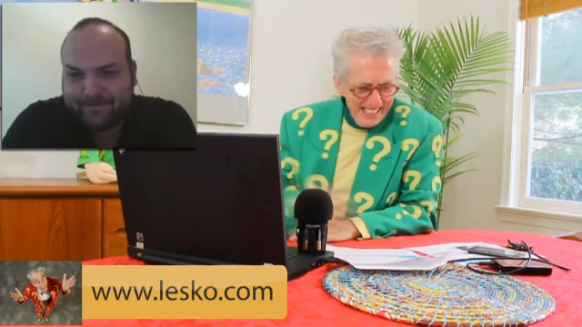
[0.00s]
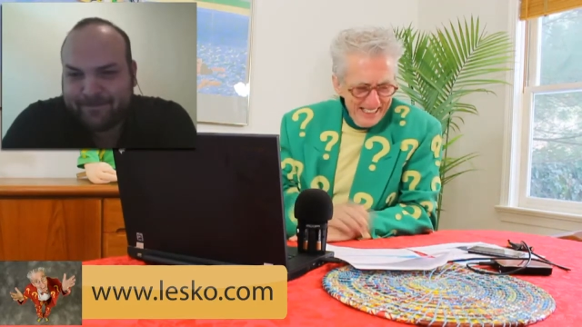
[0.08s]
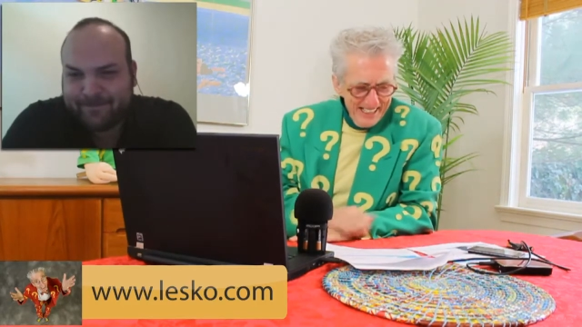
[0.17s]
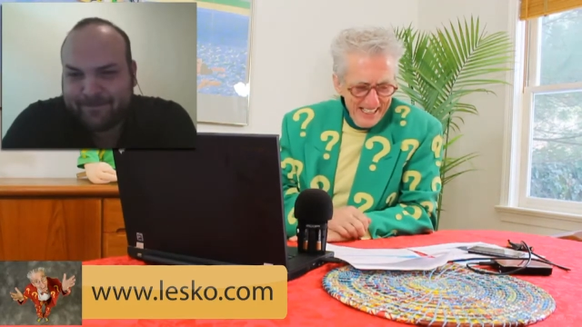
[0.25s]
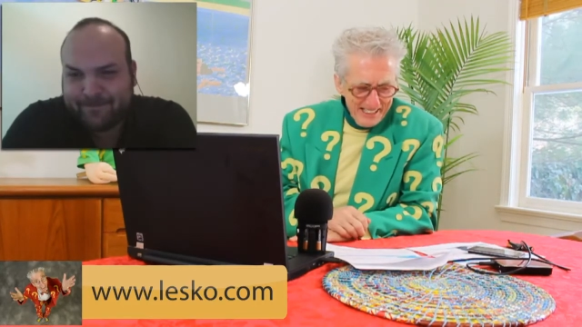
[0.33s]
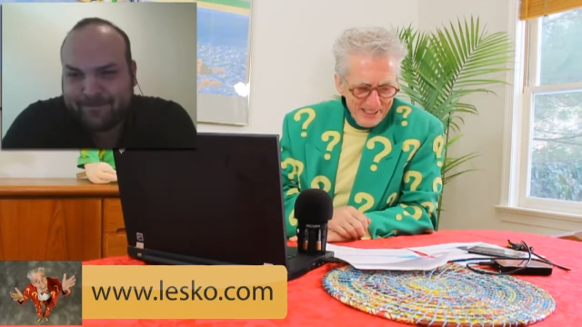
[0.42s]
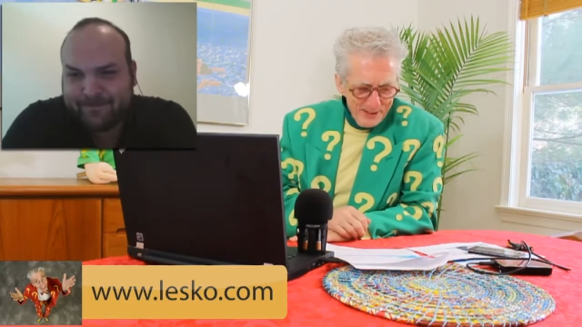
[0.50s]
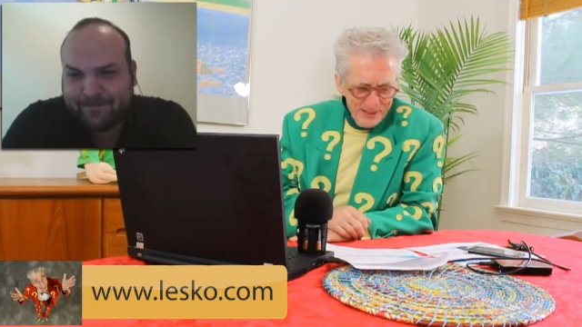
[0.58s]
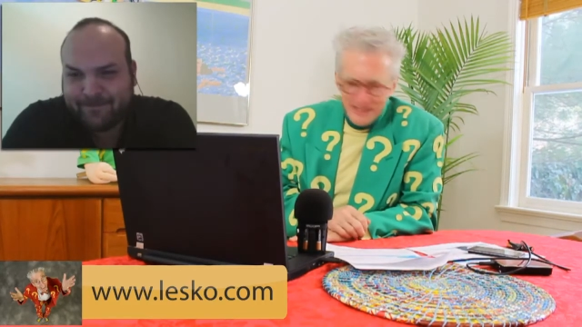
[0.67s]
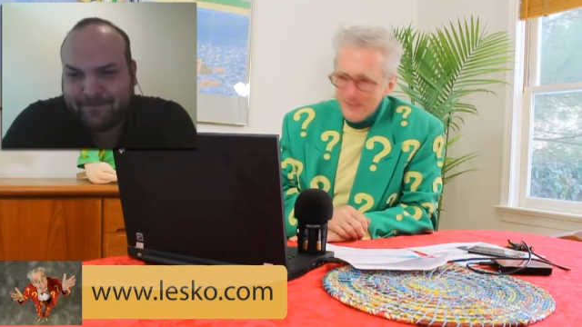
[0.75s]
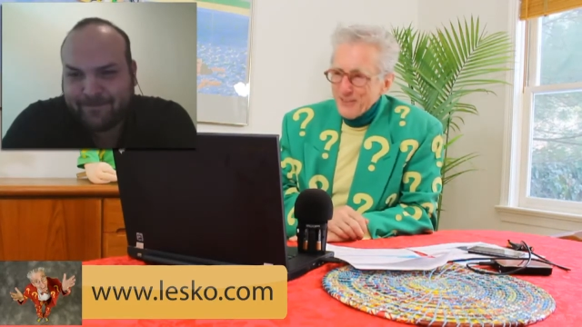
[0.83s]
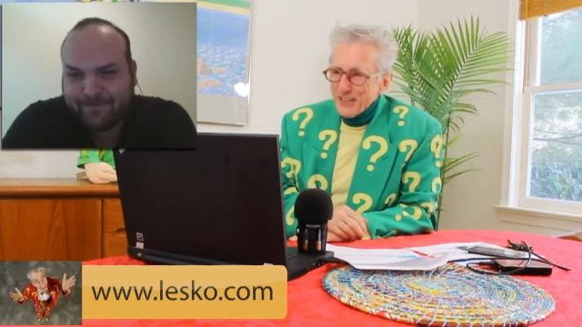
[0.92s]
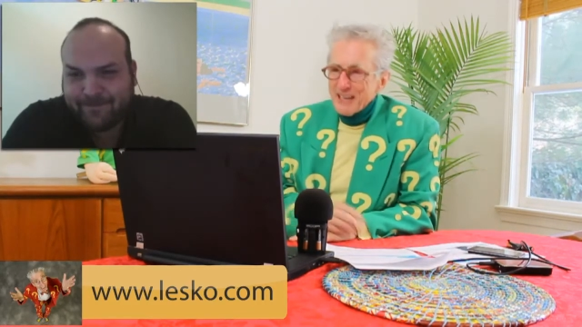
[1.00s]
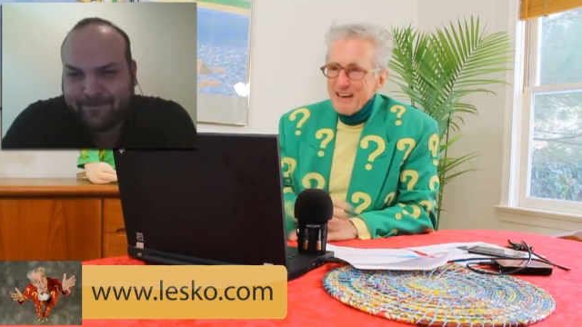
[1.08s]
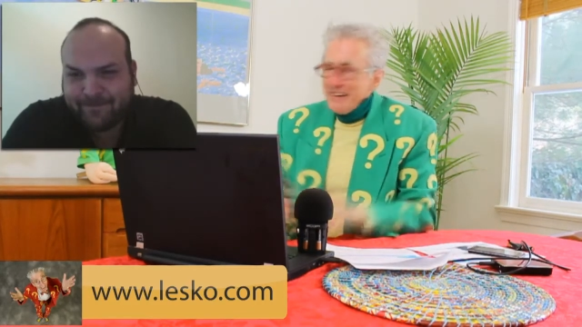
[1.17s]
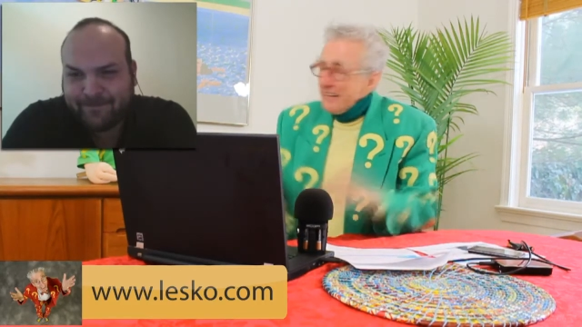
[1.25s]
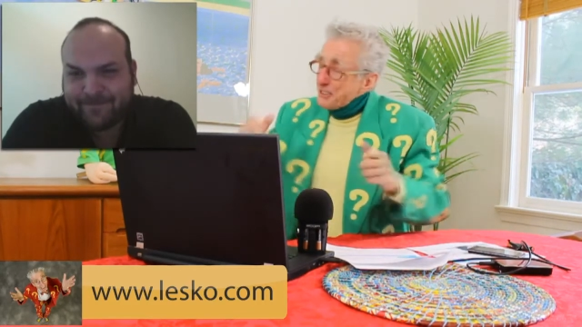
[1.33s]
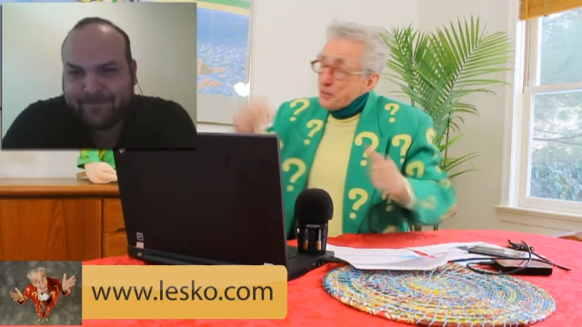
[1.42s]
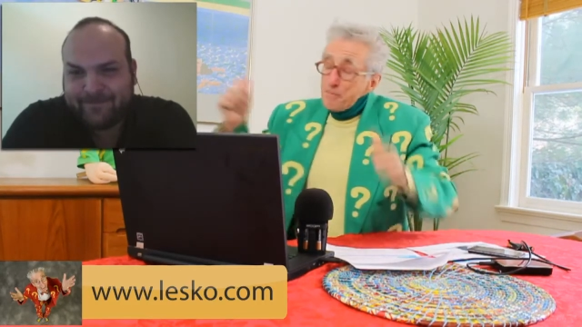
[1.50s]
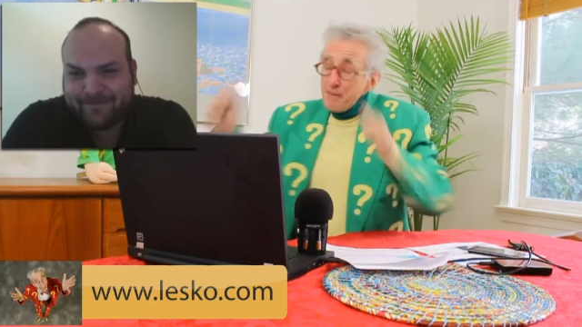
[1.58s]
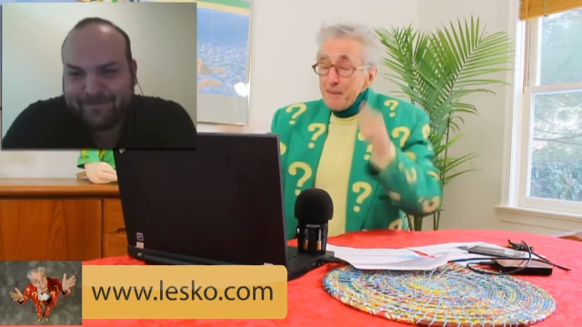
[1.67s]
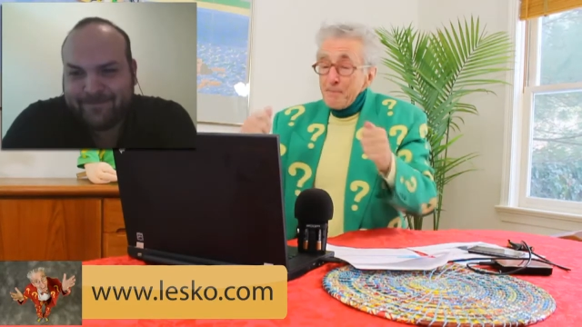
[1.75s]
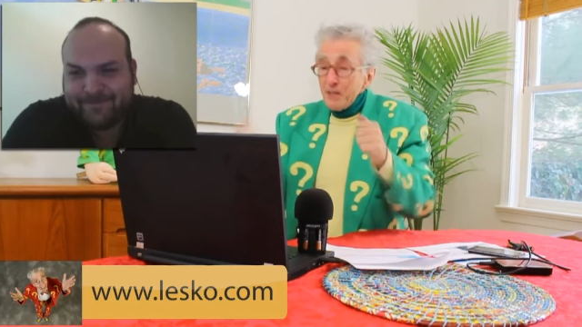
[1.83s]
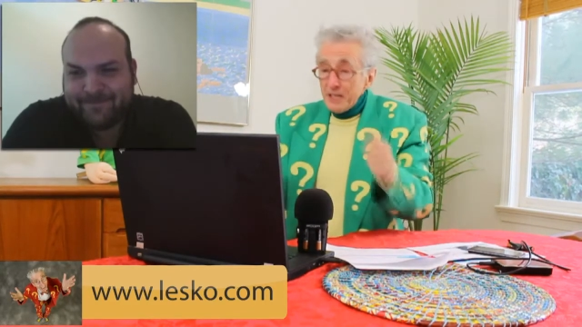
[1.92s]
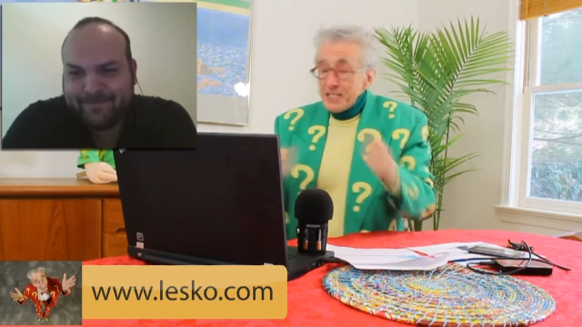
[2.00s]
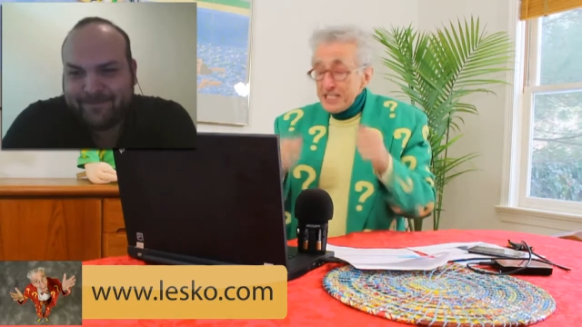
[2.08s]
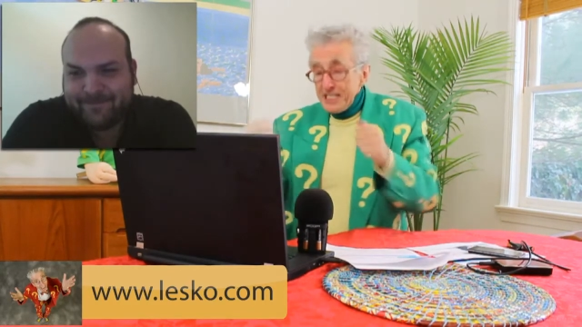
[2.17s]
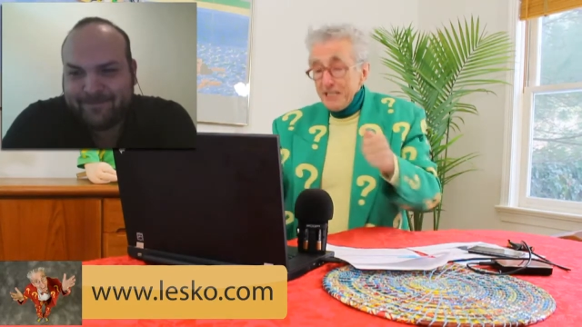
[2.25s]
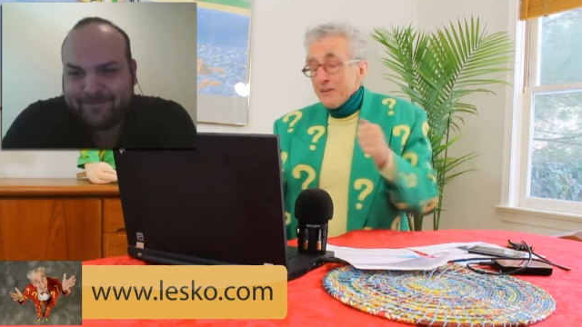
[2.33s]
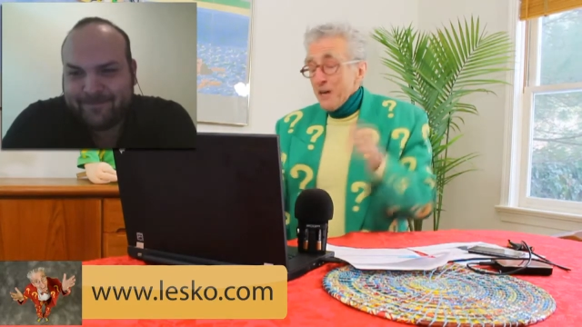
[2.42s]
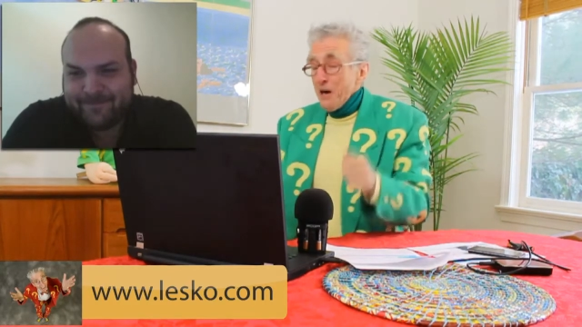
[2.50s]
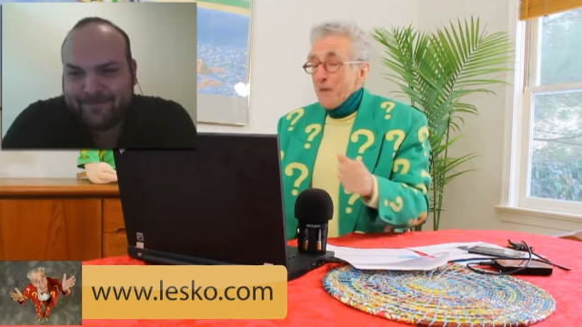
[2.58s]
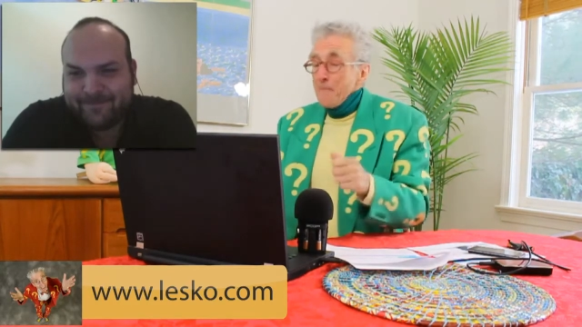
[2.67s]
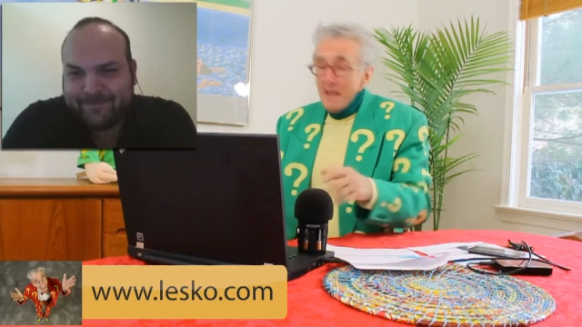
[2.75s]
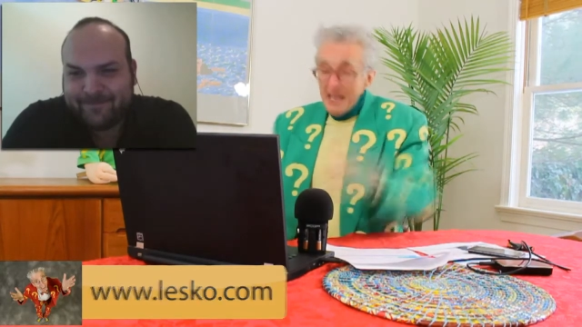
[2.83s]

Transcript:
Speaker 1: internet terrific. Now, so people could still go,